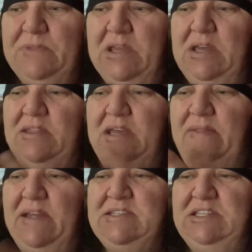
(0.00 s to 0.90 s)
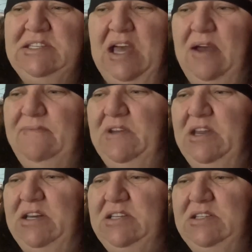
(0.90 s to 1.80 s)
Yeah, that's just how I'm feeling.
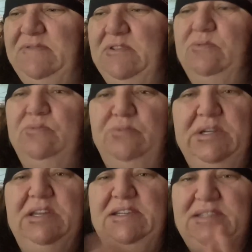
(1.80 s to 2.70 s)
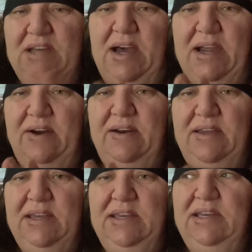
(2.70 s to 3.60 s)
I just feel really tired
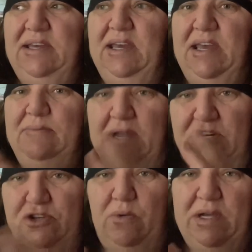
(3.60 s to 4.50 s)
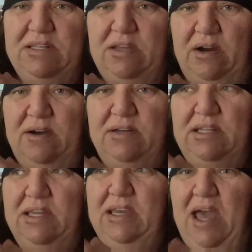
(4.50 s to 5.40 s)
and my joints hurt.
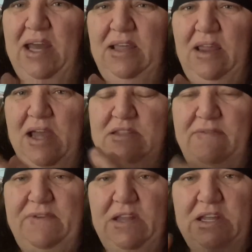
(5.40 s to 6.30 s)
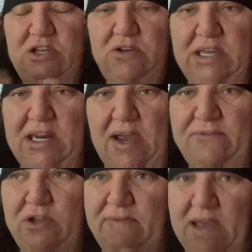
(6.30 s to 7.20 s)
Like, kind of like the feeling you get after
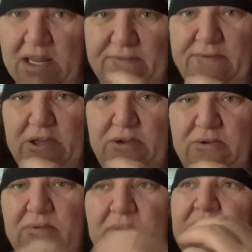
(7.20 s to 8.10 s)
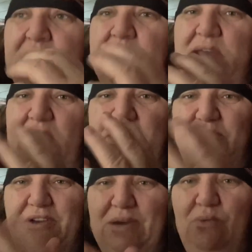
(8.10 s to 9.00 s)
you've had a flu and you
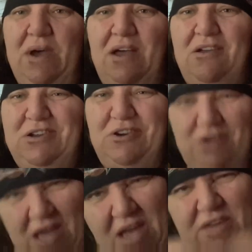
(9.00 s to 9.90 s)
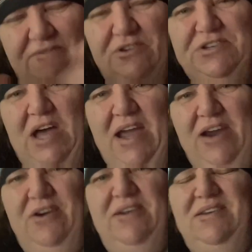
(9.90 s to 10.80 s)
get well, you know, how you feel
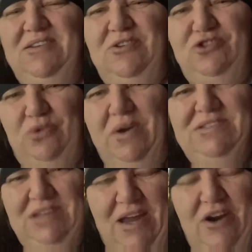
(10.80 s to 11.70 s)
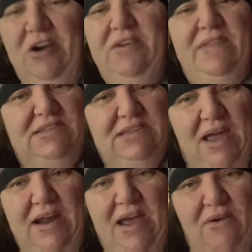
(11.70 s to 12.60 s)
tired and your joints kind of hurt. That's
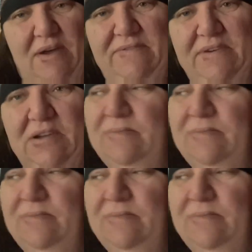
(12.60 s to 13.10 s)
kind of how I feel.